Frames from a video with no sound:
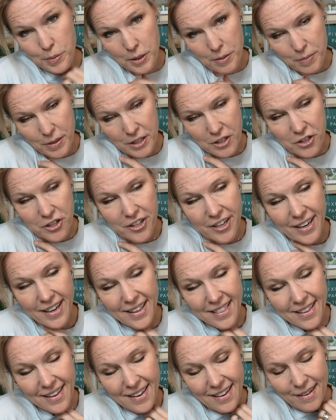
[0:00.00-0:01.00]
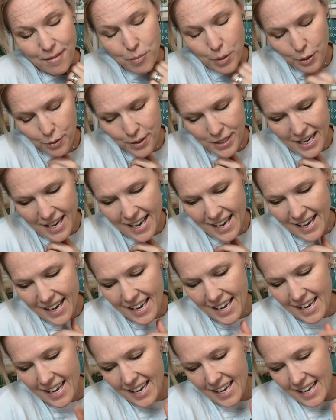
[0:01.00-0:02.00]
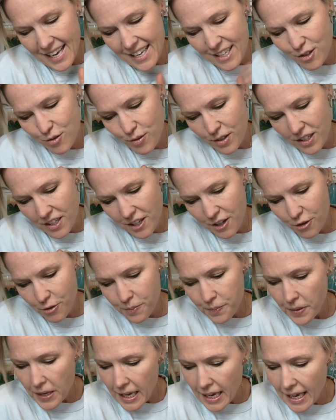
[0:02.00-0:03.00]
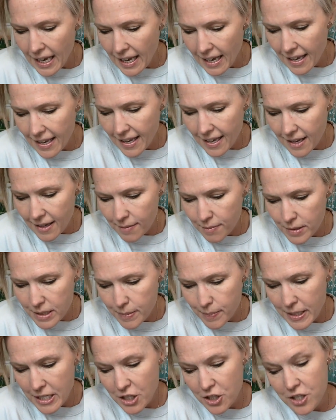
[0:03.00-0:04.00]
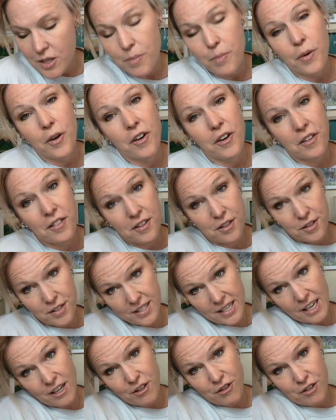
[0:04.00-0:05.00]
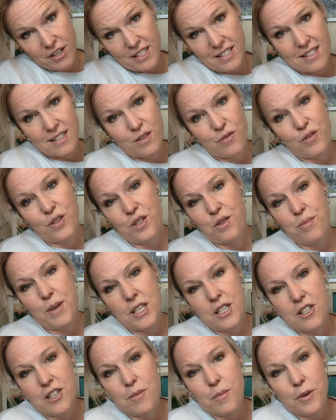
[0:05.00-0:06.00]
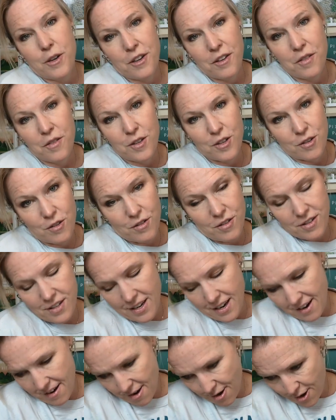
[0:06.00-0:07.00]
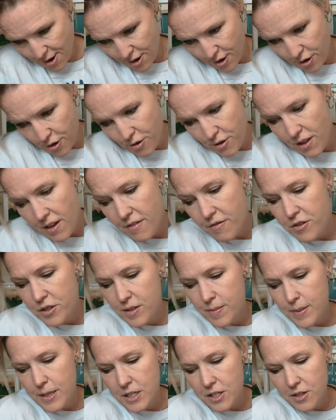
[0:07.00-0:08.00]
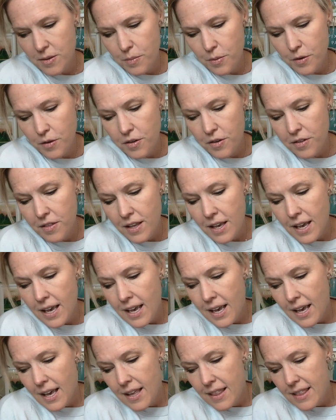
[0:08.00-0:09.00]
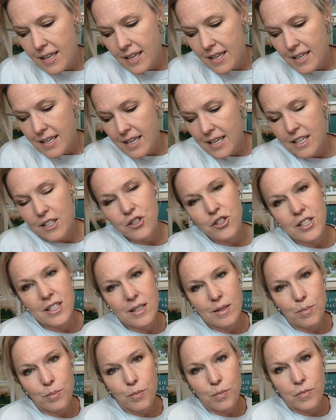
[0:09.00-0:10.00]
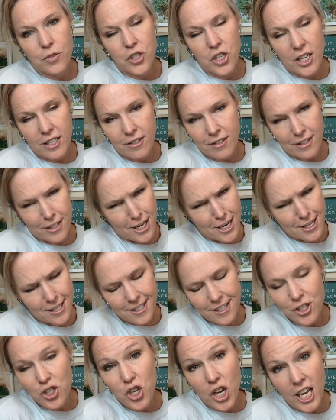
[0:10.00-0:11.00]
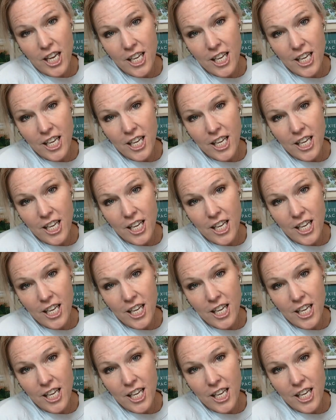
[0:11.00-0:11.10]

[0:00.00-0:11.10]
put a picture and the bow tie. It's really cute. Spaceship Earth, there's skater dresses for Spaceship Earth to kind of honor your love for Spaceship Earth. The Indiana Jane Jones